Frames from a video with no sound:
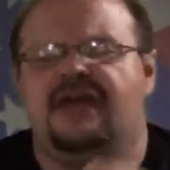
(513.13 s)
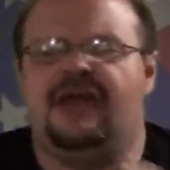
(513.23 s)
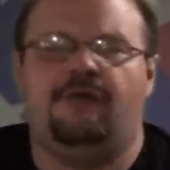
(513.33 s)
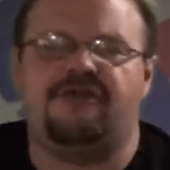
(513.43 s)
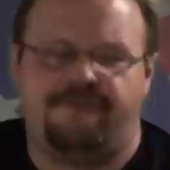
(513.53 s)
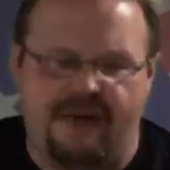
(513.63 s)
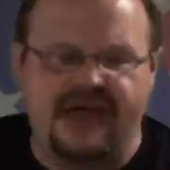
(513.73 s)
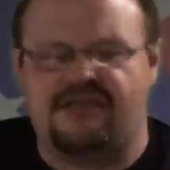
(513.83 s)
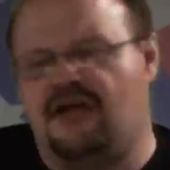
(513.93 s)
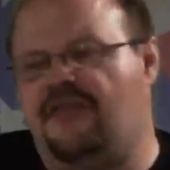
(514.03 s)
It was
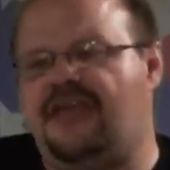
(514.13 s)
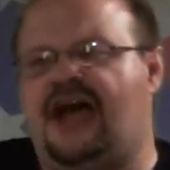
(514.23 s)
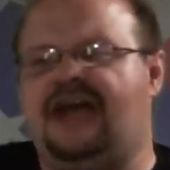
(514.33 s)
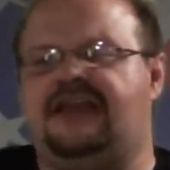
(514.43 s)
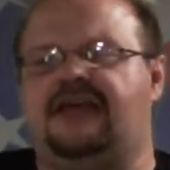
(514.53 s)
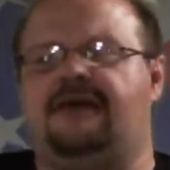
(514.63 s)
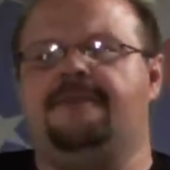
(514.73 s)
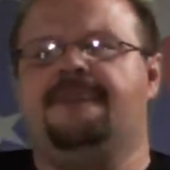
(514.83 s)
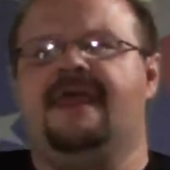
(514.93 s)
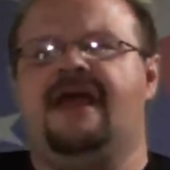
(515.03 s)
based on the
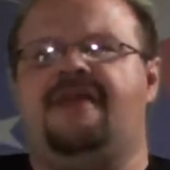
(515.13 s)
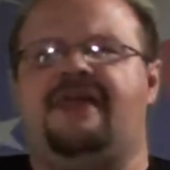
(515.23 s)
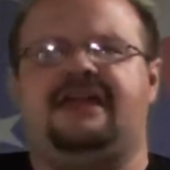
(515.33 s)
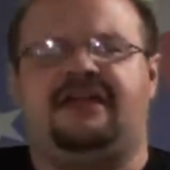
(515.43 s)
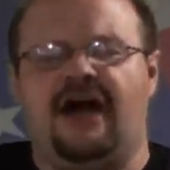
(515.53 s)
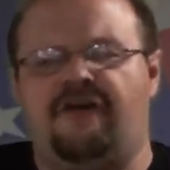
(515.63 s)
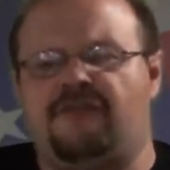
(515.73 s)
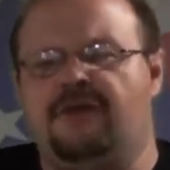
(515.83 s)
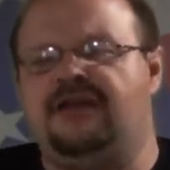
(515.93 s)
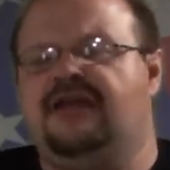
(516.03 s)
idea that
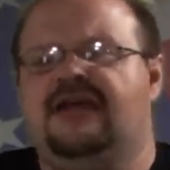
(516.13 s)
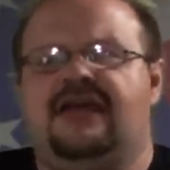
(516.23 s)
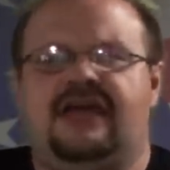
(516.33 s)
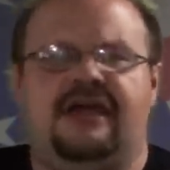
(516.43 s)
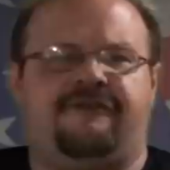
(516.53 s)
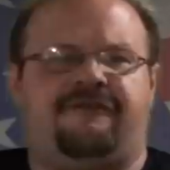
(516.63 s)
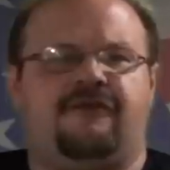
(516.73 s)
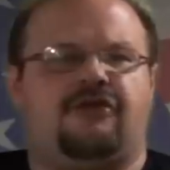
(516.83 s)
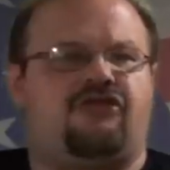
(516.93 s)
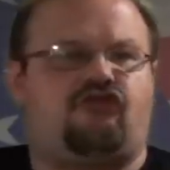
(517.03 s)
government,
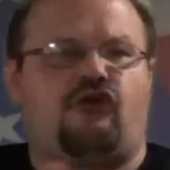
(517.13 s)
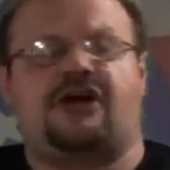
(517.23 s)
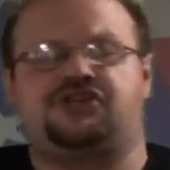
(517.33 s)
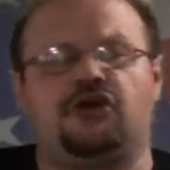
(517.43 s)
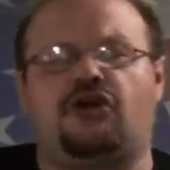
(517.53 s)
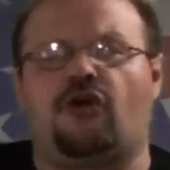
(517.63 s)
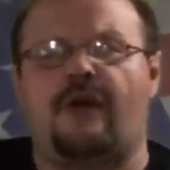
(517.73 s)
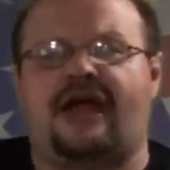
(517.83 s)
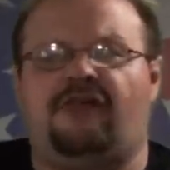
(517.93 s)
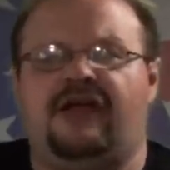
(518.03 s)
if structured
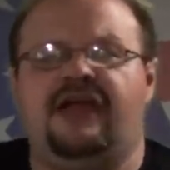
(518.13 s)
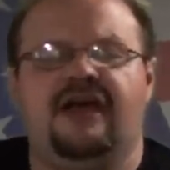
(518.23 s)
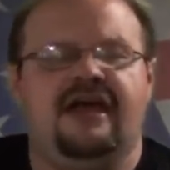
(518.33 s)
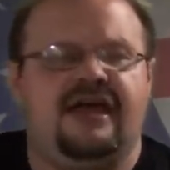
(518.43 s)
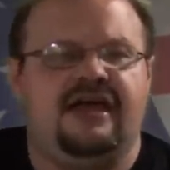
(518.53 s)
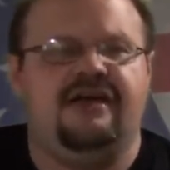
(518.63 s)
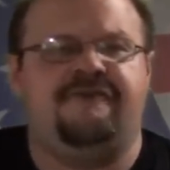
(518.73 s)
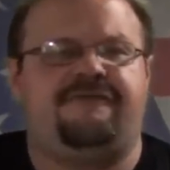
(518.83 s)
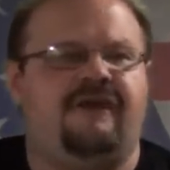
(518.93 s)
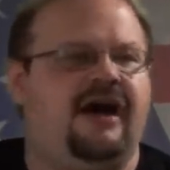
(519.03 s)
correctly,
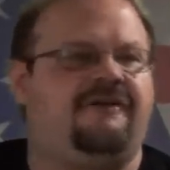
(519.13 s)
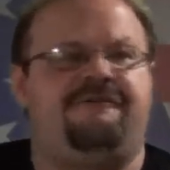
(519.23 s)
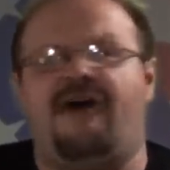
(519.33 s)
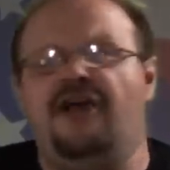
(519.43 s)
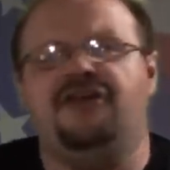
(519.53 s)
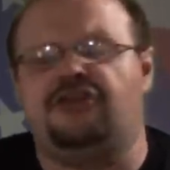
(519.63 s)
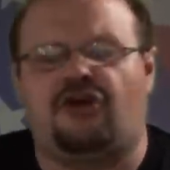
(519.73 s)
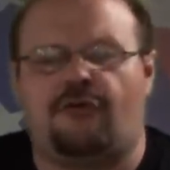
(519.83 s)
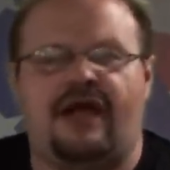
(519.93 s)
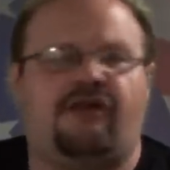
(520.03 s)
if funded
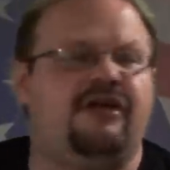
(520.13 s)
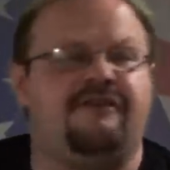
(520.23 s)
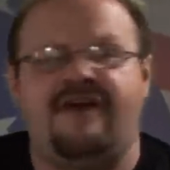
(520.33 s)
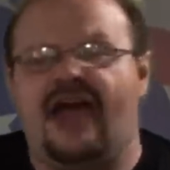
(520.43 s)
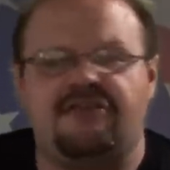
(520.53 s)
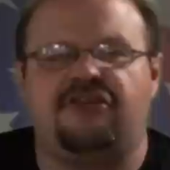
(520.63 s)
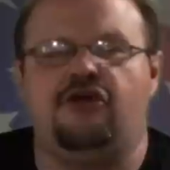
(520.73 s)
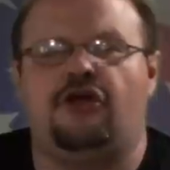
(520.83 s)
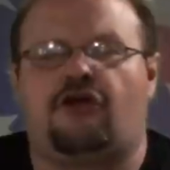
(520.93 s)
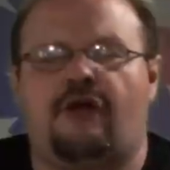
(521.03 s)
correctly, if
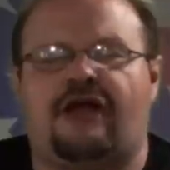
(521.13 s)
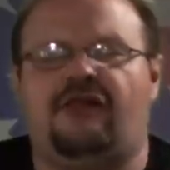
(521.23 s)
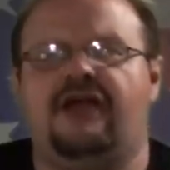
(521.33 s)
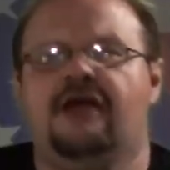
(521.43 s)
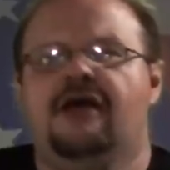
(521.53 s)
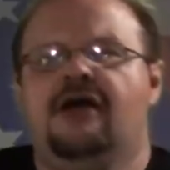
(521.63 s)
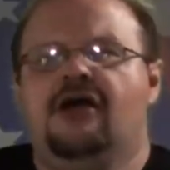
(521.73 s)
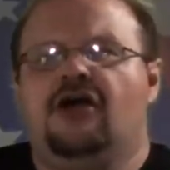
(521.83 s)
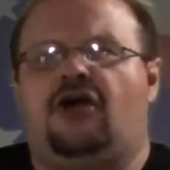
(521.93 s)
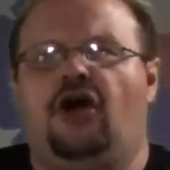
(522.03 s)
executed correctly,
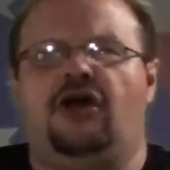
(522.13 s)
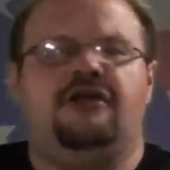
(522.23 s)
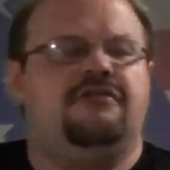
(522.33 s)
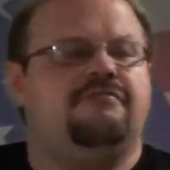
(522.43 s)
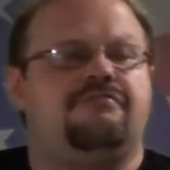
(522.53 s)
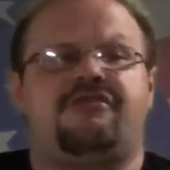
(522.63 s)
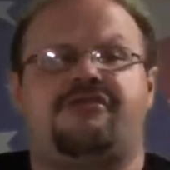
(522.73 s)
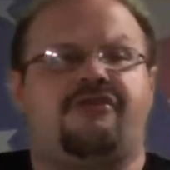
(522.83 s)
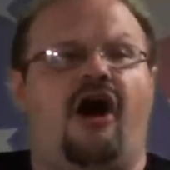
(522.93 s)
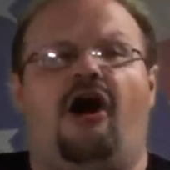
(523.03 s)
could
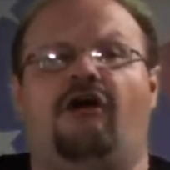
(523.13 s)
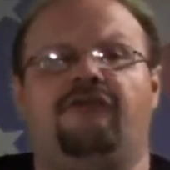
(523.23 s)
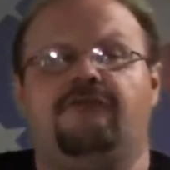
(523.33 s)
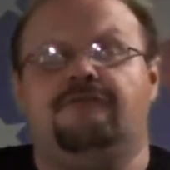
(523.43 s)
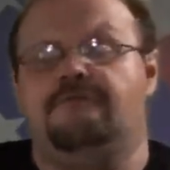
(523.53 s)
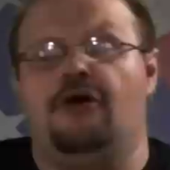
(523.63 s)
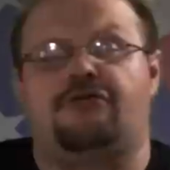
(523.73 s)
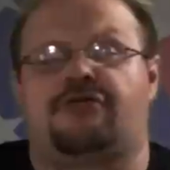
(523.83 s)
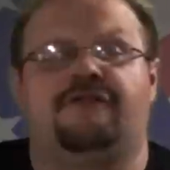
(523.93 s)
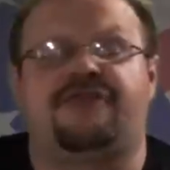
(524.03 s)
solve
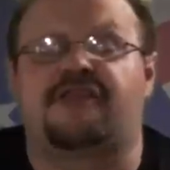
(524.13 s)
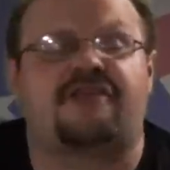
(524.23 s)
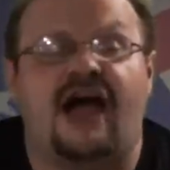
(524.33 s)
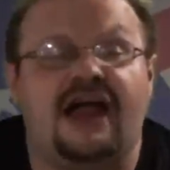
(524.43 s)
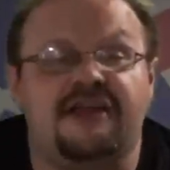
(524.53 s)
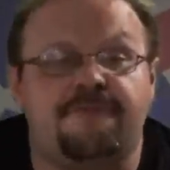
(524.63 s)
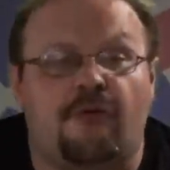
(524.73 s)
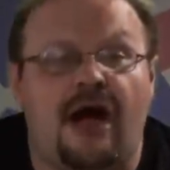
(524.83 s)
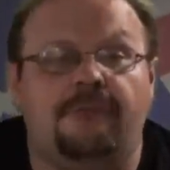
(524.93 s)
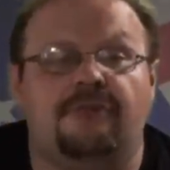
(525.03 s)
most of society's
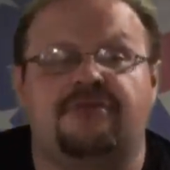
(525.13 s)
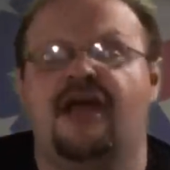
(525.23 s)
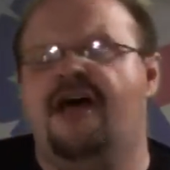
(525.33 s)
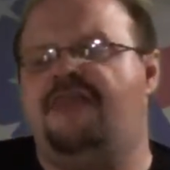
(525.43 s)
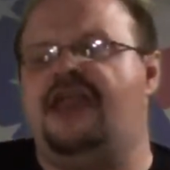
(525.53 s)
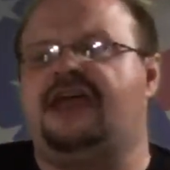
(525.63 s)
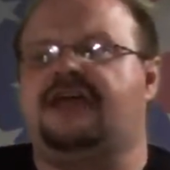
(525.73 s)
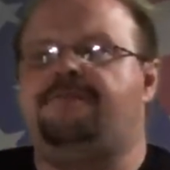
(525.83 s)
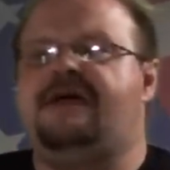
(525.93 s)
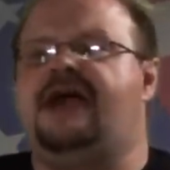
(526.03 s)
problems. That it
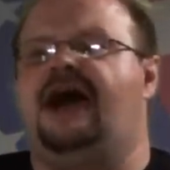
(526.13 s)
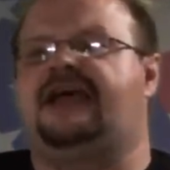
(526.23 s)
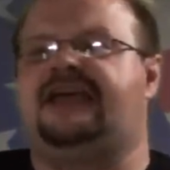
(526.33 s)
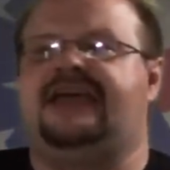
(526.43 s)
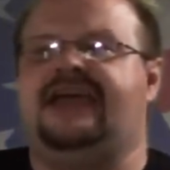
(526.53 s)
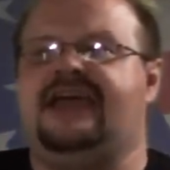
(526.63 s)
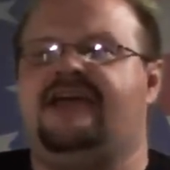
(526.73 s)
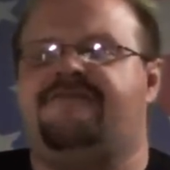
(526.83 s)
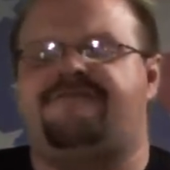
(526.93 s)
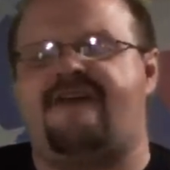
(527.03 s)
could be a
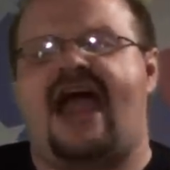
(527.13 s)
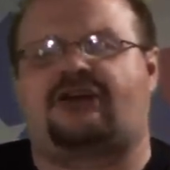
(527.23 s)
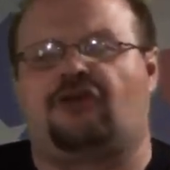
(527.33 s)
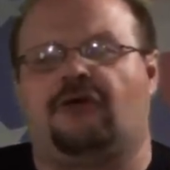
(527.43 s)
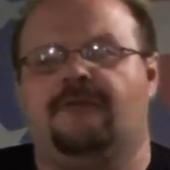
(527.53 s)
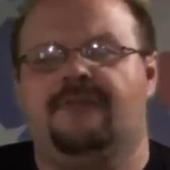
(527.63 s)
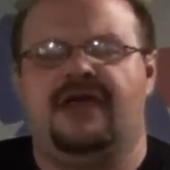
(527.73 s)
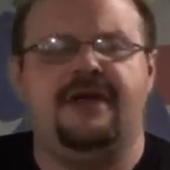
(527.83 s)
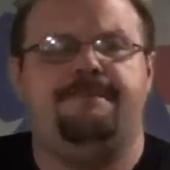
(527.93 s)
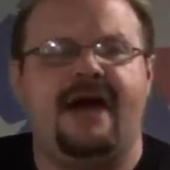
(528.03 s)
key factor
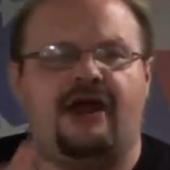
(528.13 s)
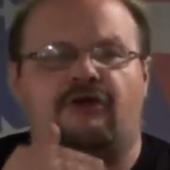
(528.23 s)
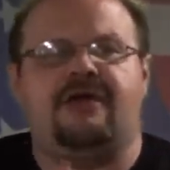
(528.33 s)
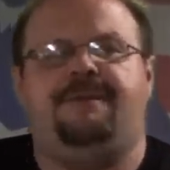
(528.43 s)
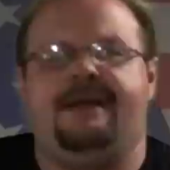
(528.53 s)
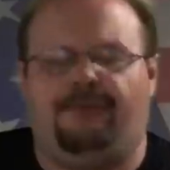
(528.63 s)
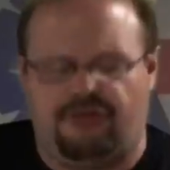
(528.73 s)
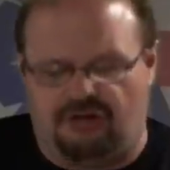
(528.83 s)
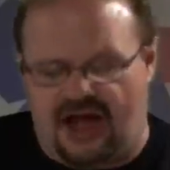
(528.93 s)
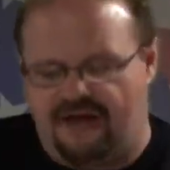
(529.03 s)
in bettering
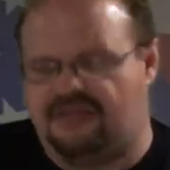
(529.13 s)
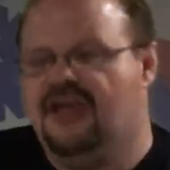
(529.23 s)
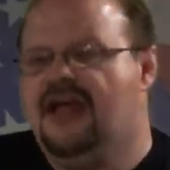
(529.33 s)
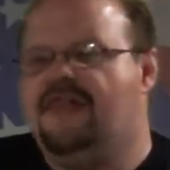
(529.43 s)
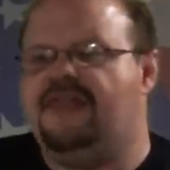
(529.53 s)
people's lives.